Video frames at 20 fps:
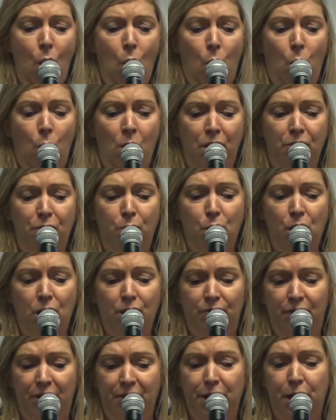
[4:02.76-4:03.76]
We've
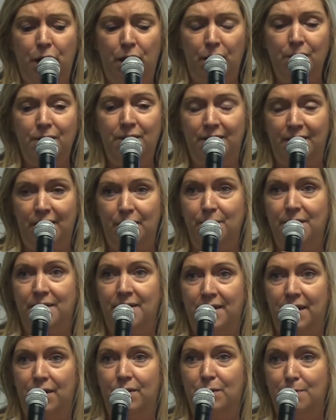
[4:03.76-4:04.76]
worked very closely with
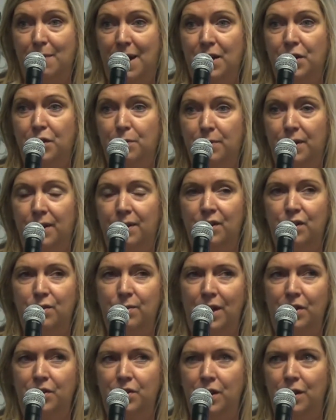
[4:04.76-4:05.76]
sales management to
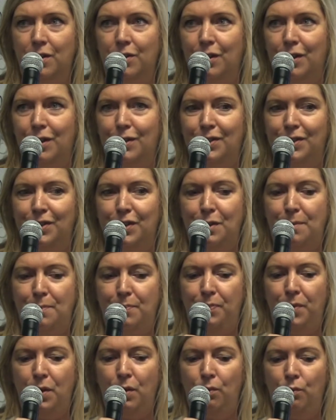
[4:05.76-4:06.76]
actually look at
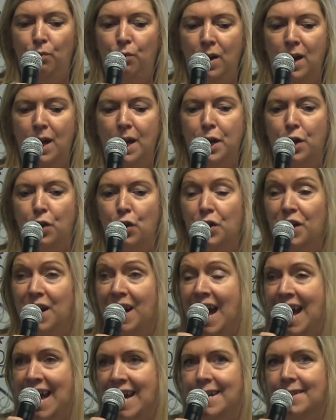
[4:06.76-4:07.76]
some really good
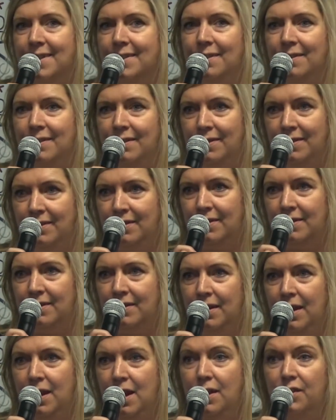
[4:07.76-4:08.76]

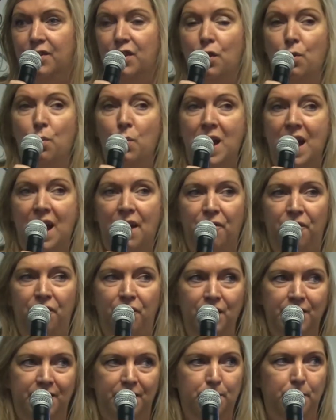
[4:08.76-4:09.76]
cadence so that we have
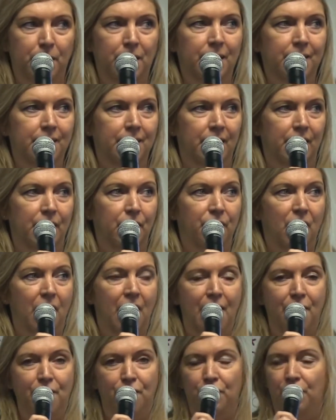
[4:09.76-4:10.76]
visibility of
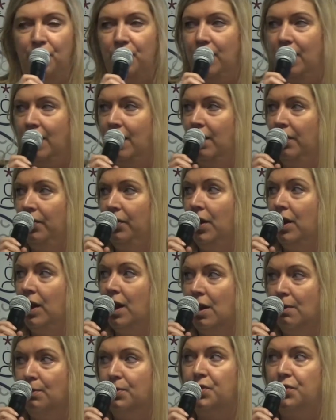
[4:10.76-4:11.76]
everything that
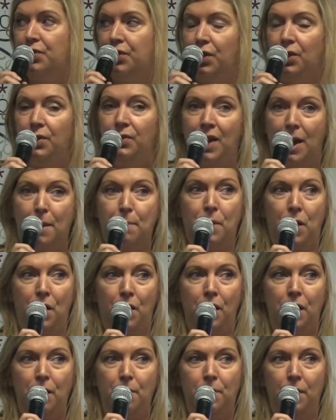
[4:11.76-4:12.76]
comes through that
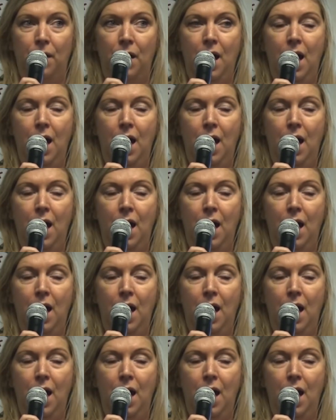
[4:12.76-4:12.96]
pipe.